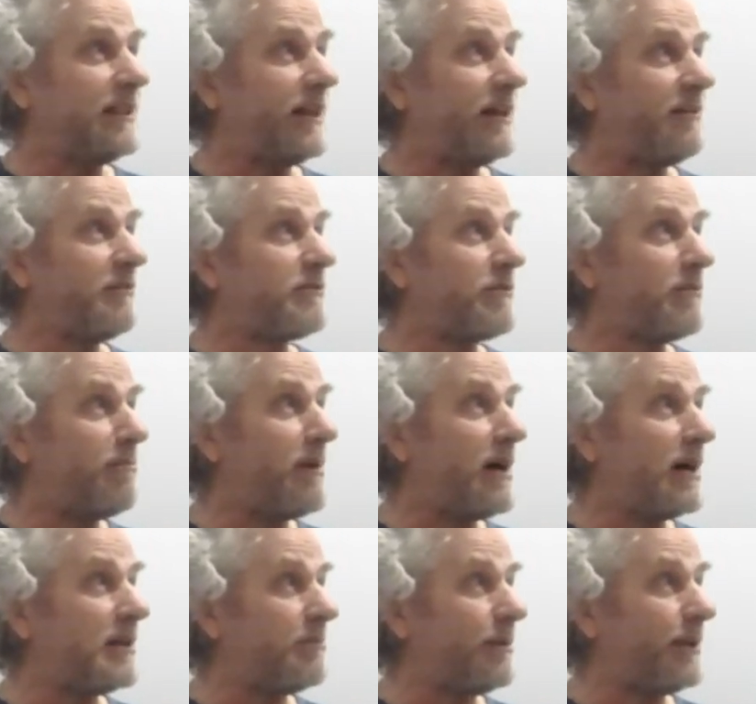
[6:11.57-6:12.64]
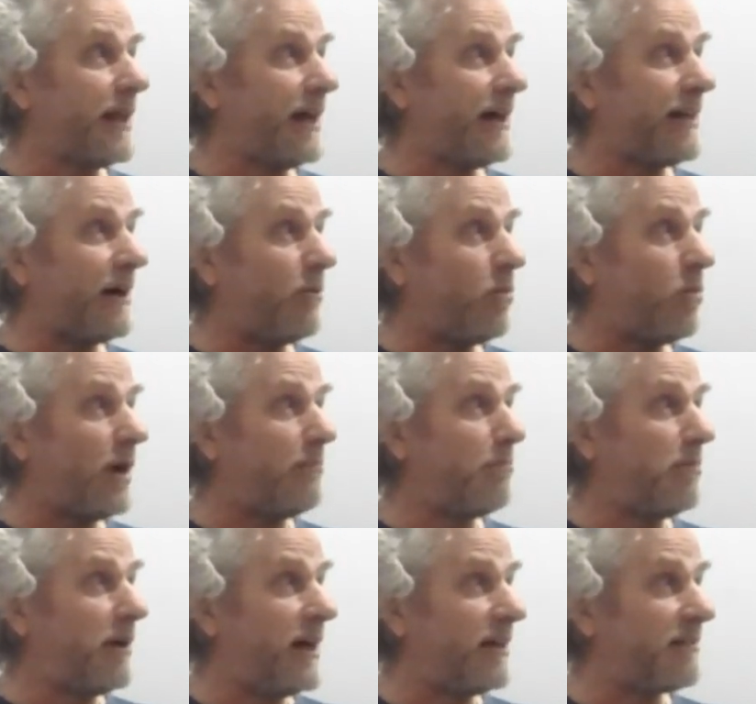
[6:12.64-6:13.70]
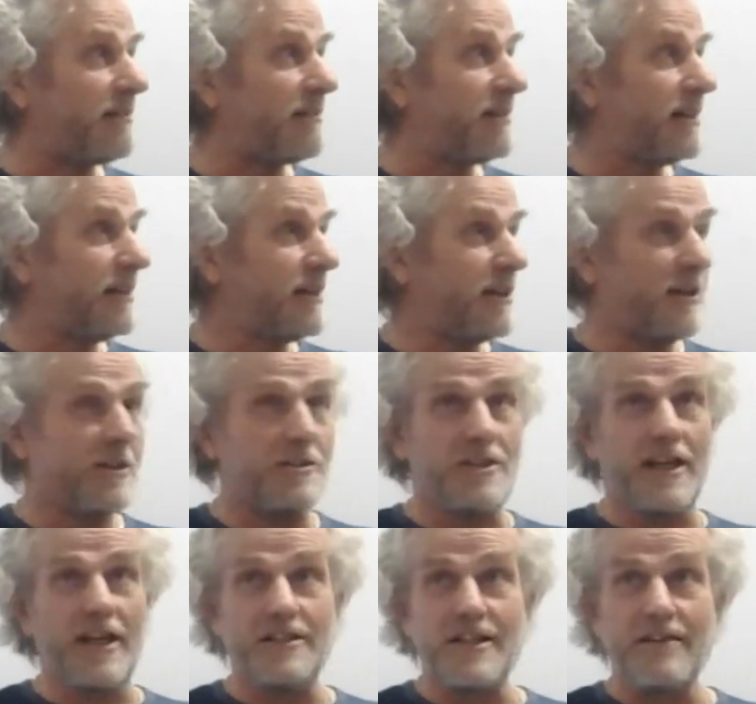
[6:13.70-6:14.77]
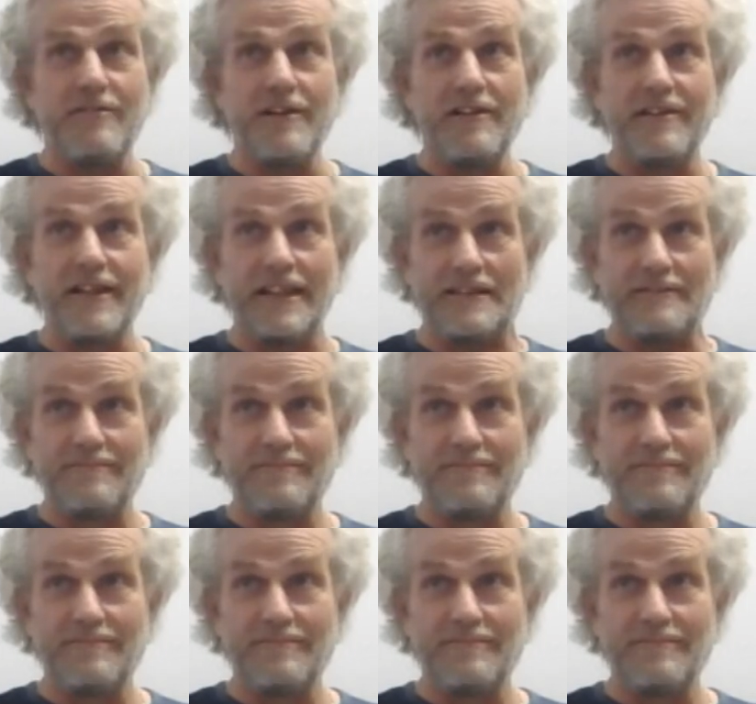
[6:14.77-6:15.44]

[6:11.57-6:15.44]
It is remarkable how that one breath can change everything.